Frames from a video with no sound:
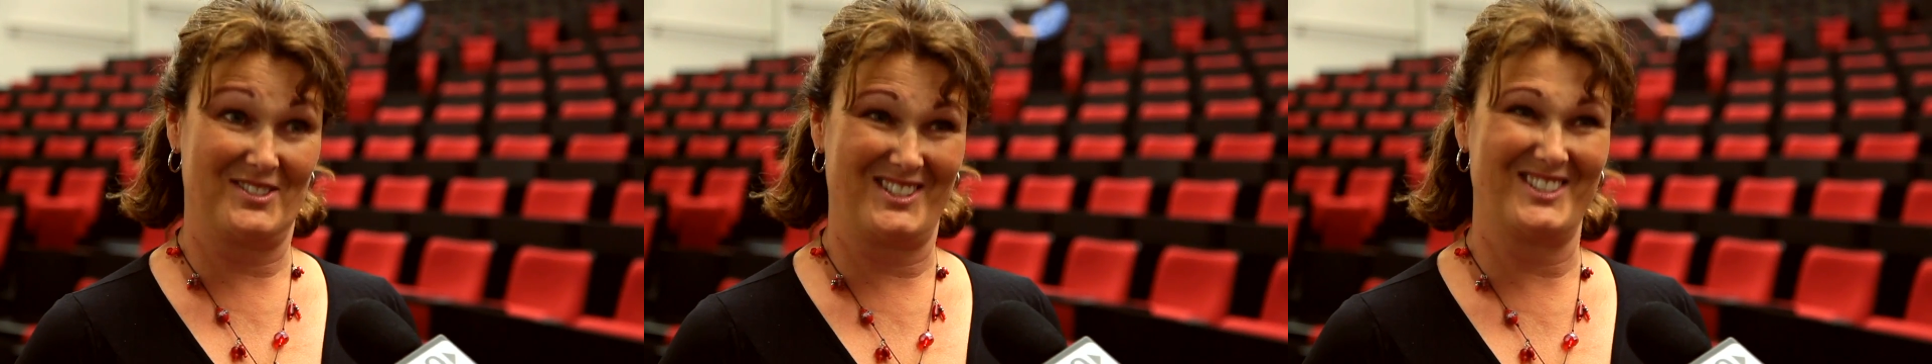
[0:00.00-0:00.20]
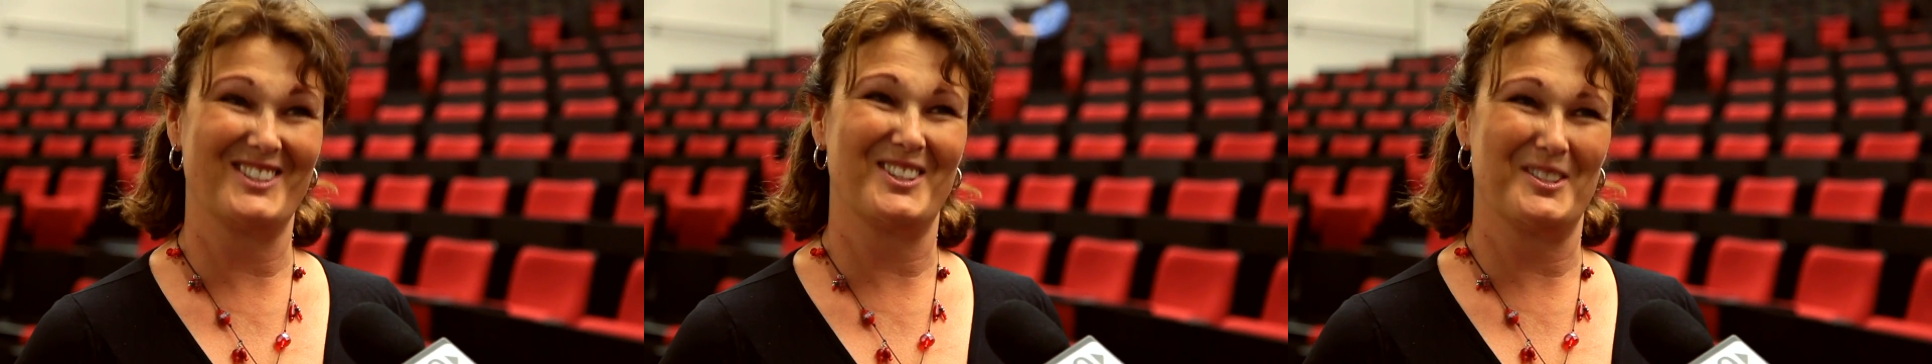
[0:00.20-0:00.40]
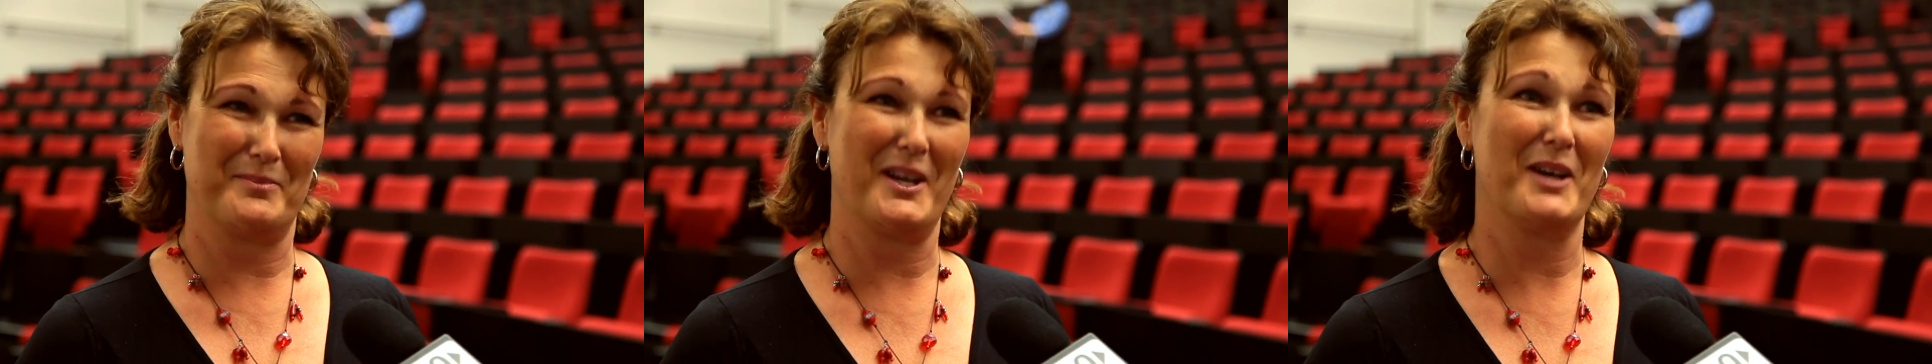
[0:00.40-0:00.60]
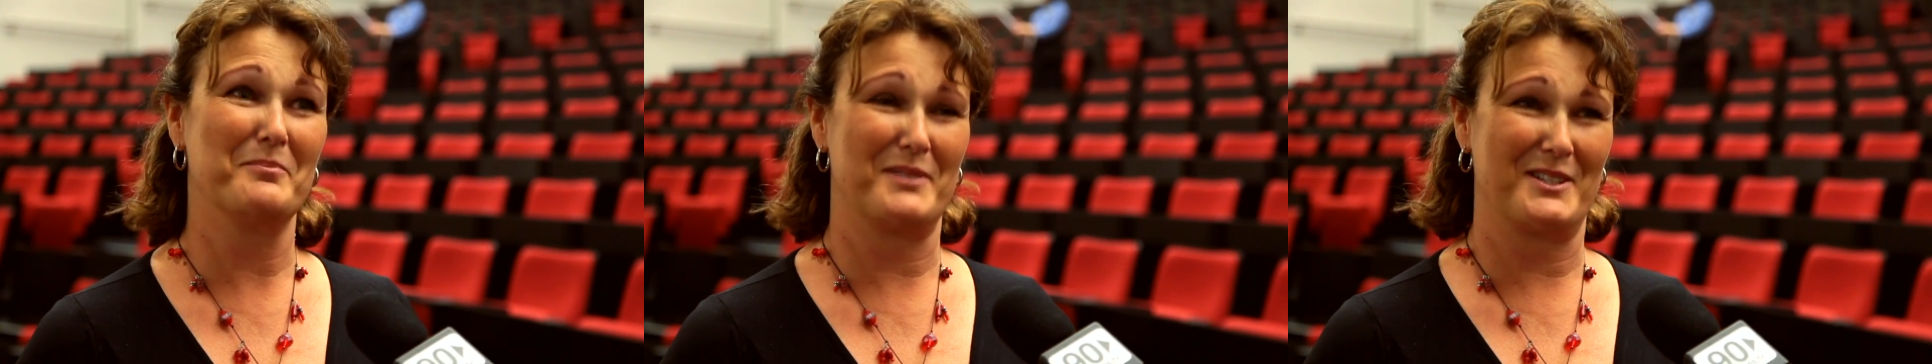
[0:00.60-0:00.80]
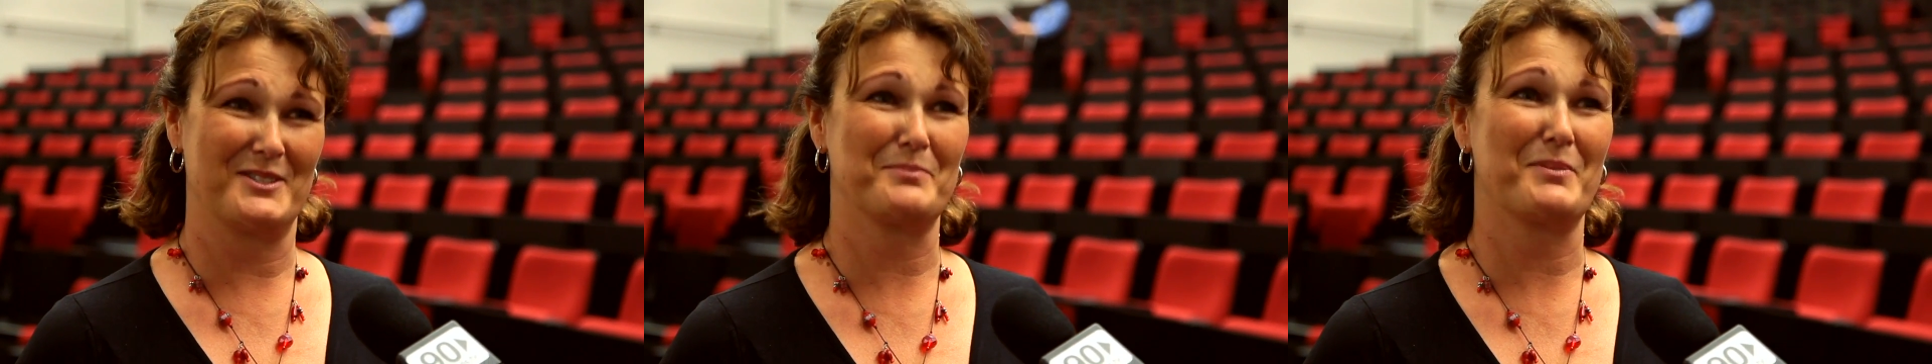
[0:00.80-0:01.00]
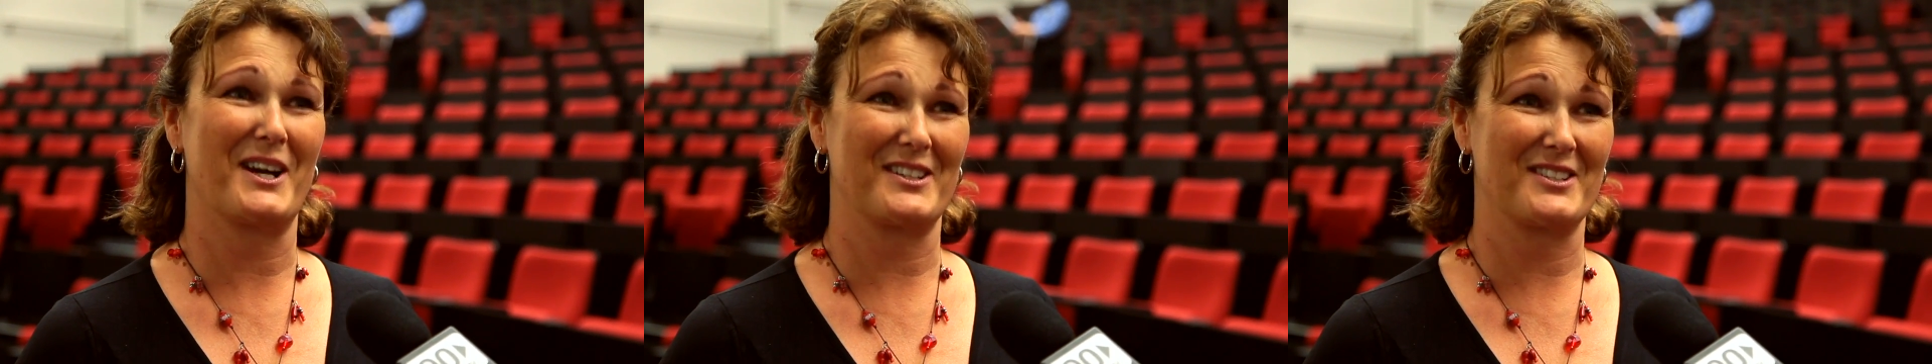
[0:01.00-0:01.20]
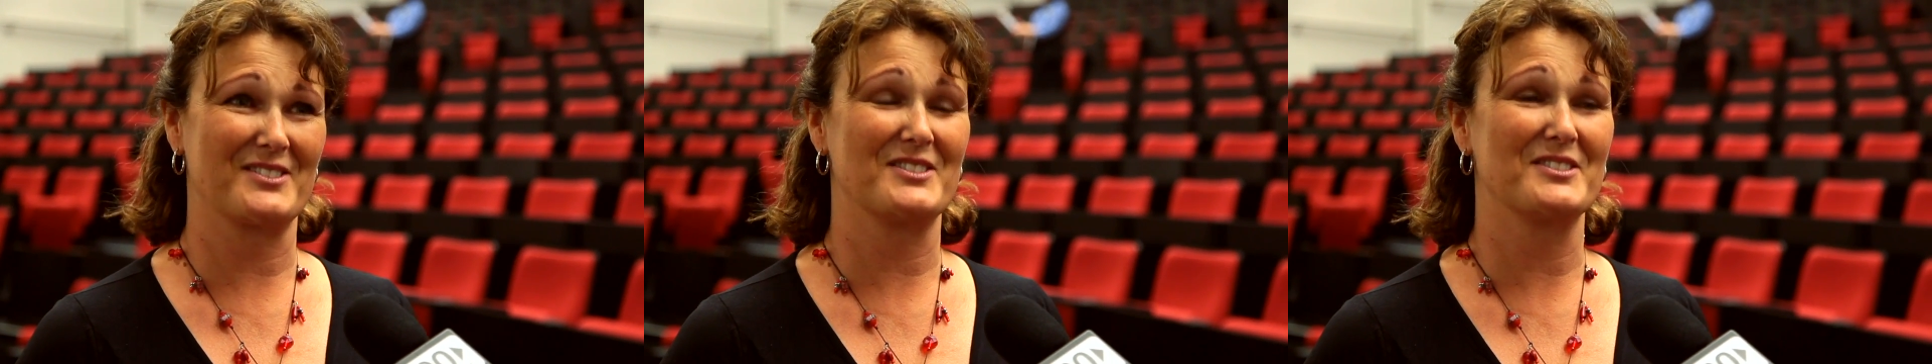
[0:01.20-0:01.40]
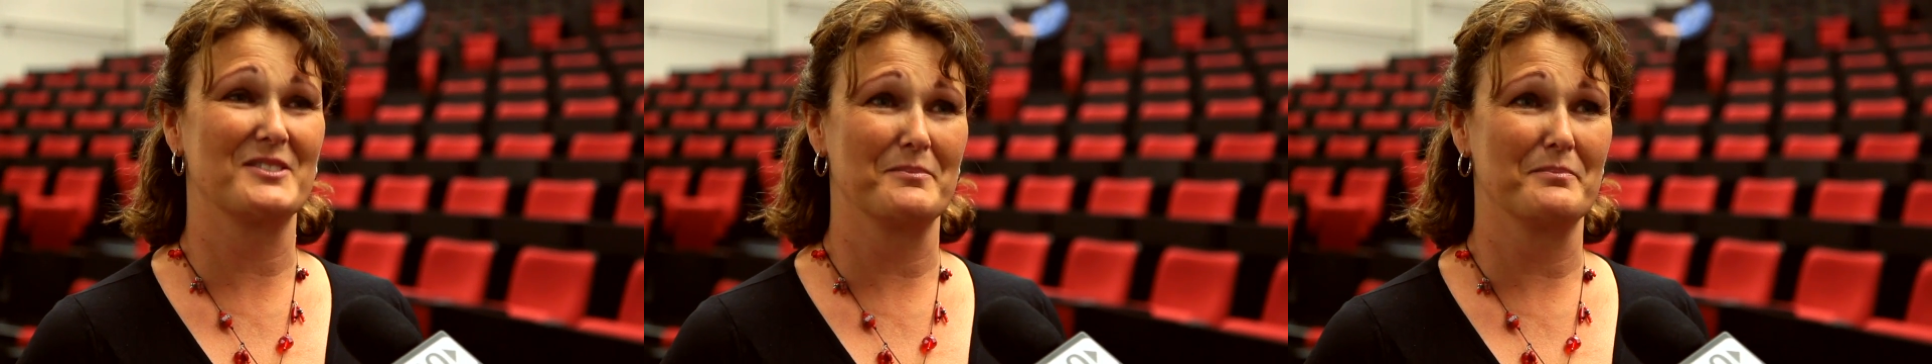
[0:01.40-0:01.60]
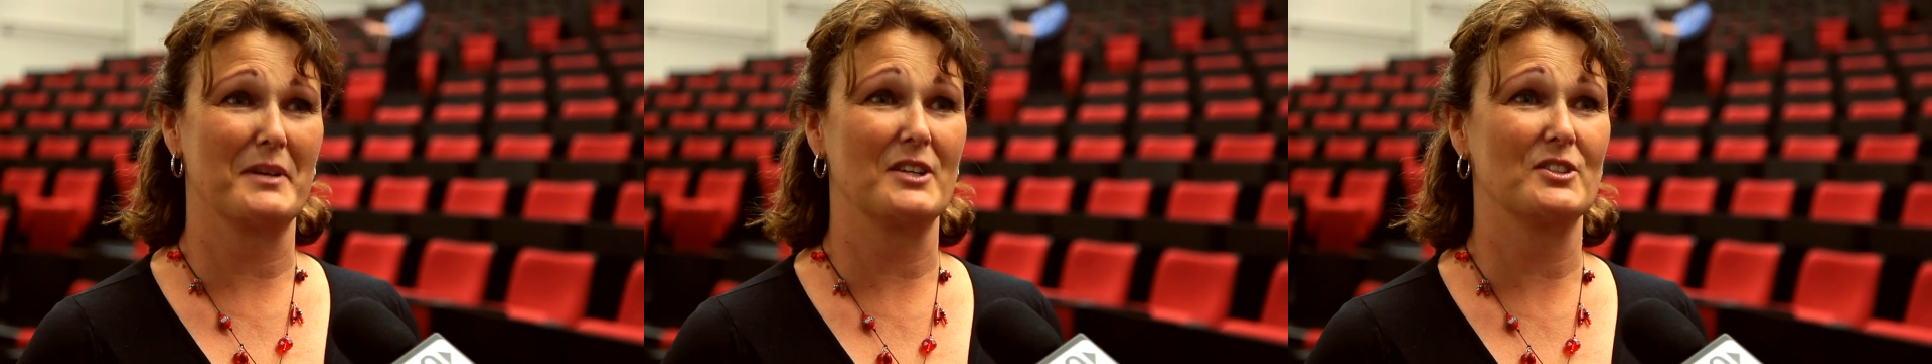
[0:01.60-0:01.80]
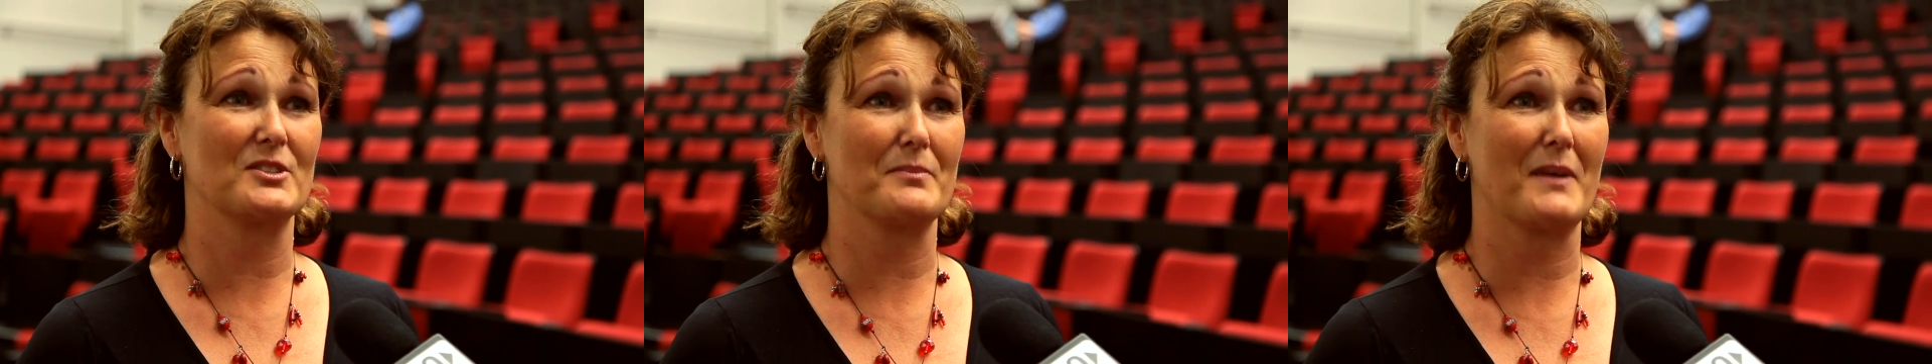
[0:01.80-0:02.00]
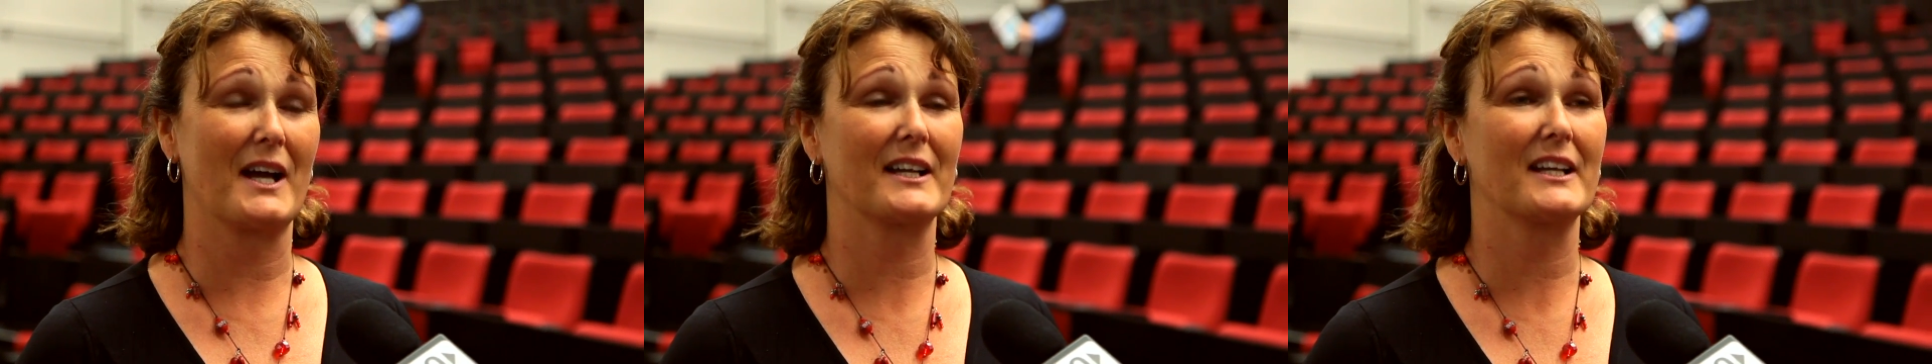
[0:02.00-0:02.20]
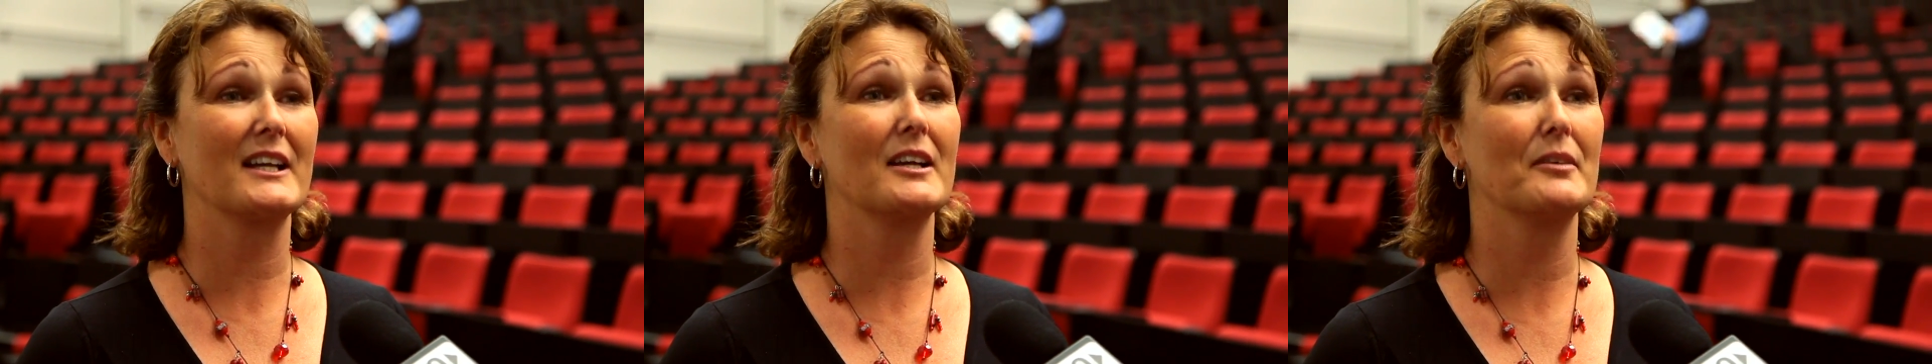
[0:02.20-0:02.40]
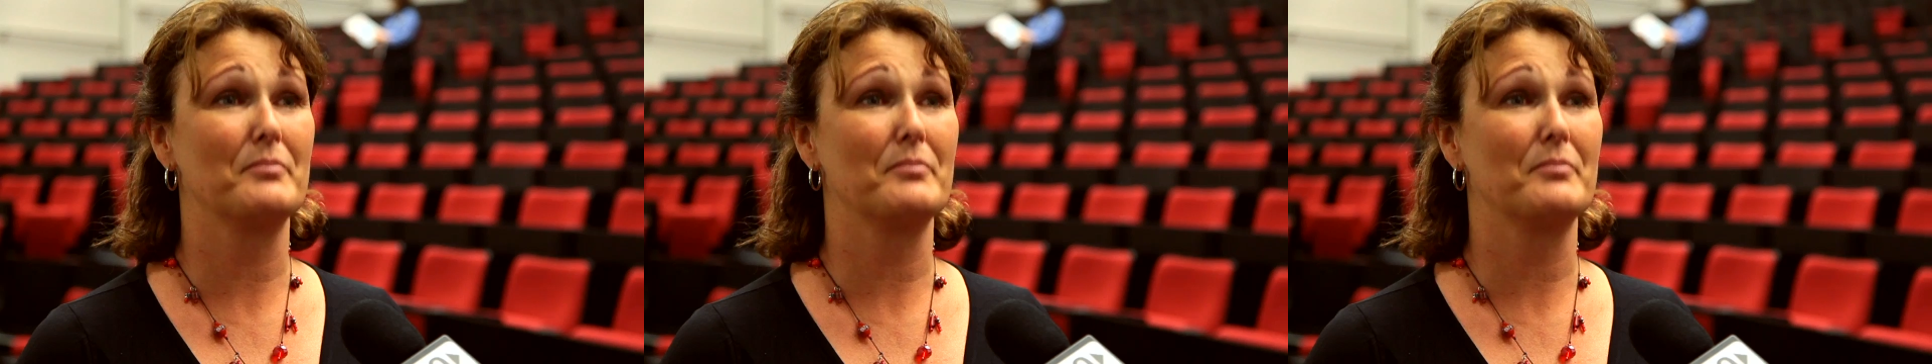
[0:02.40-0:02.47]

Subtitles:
deal about best practices and benchmarking,